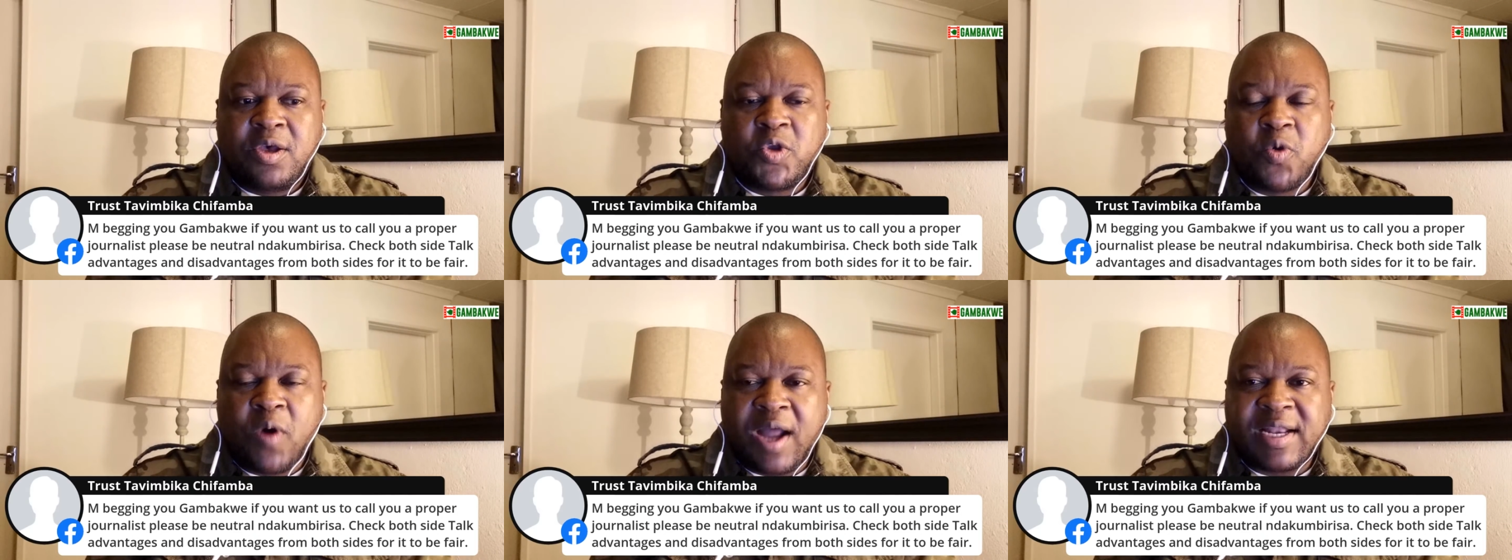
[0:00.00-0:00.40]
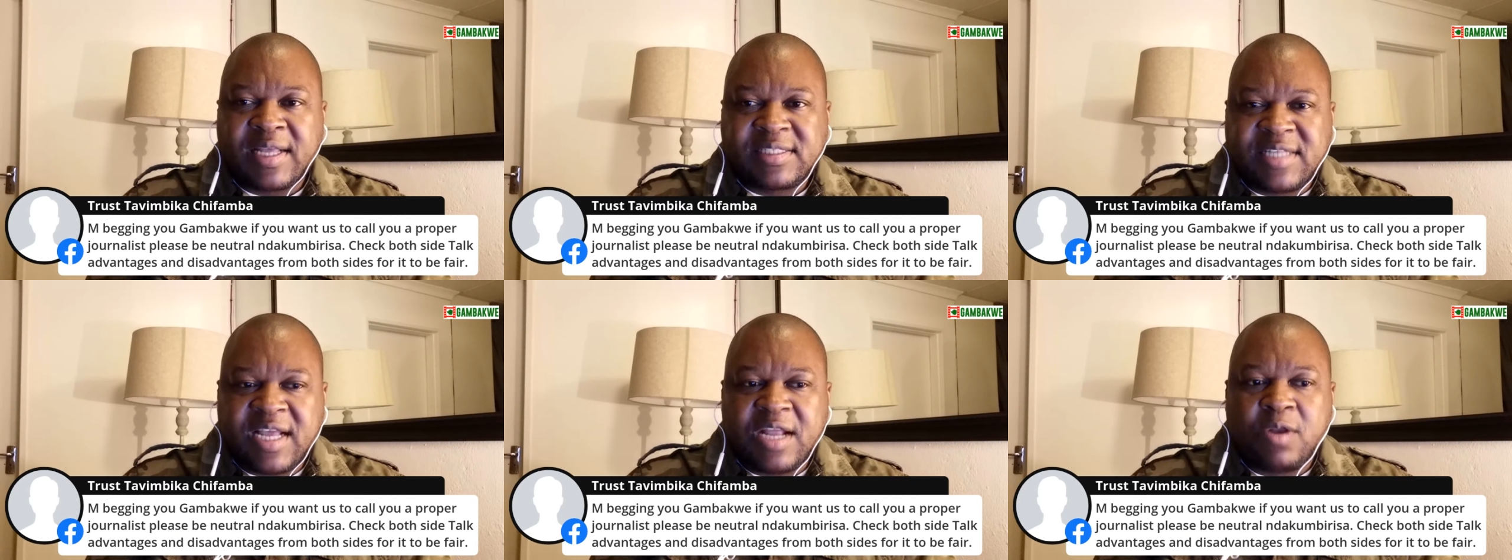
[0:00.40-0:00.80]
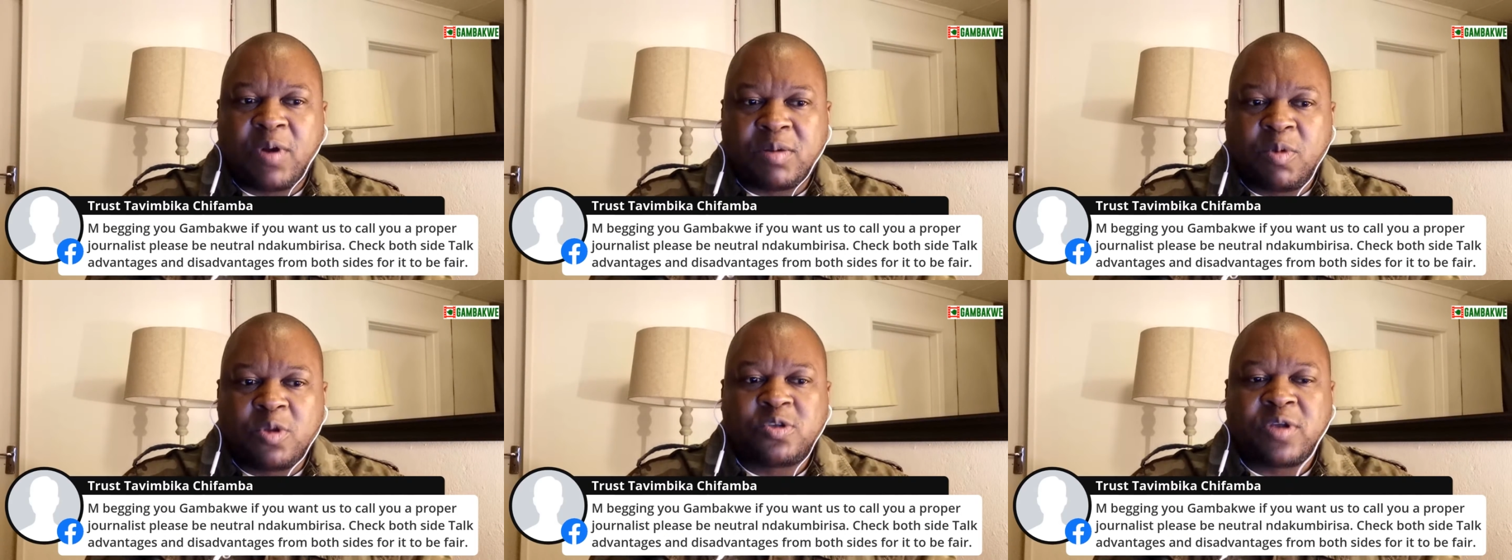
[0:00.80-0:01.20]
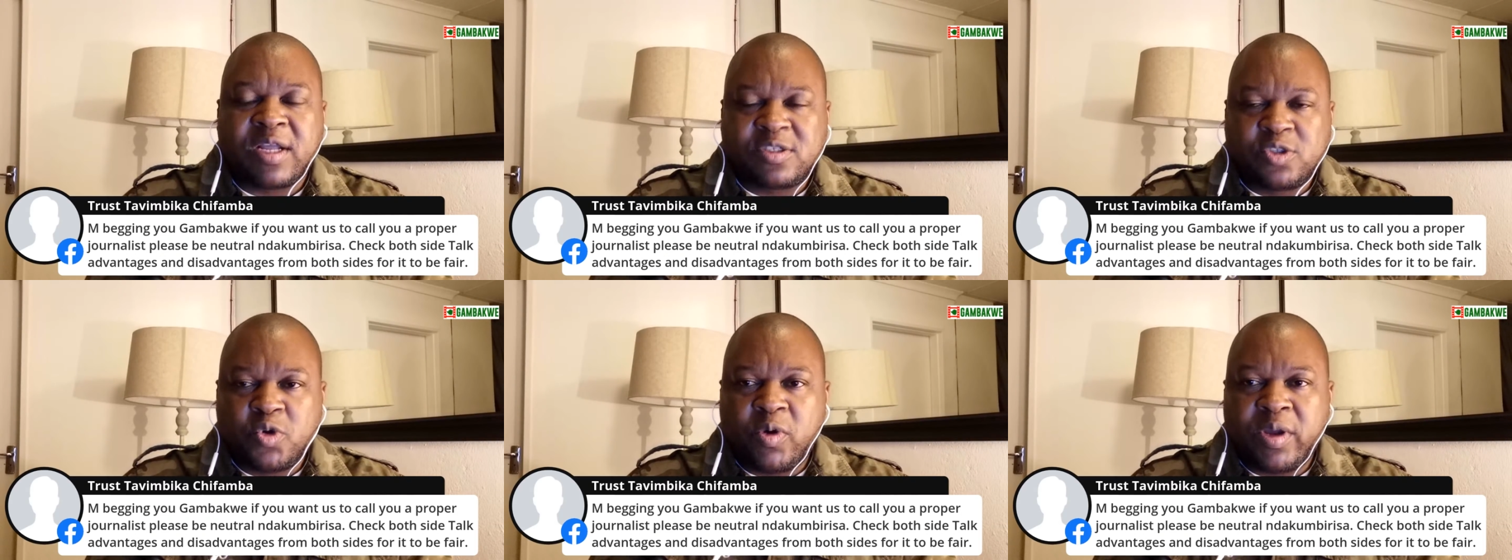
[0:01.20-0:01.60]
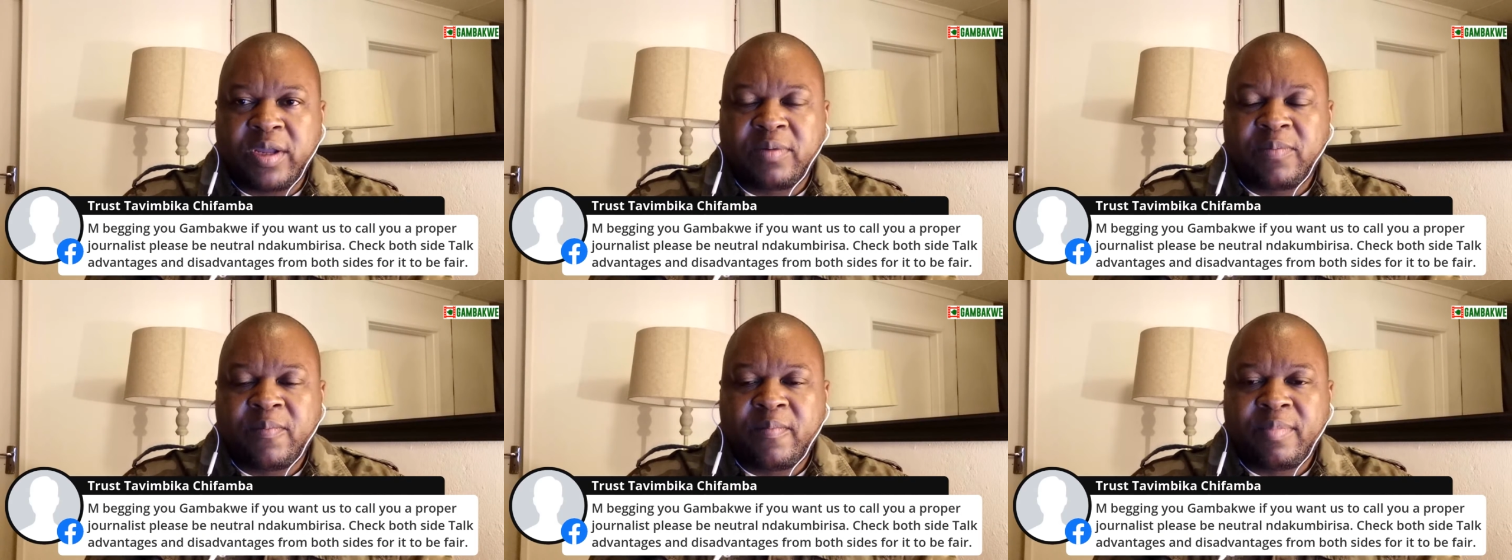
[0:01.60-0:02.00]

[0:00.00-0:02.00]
you understand what Mwonzora is doing.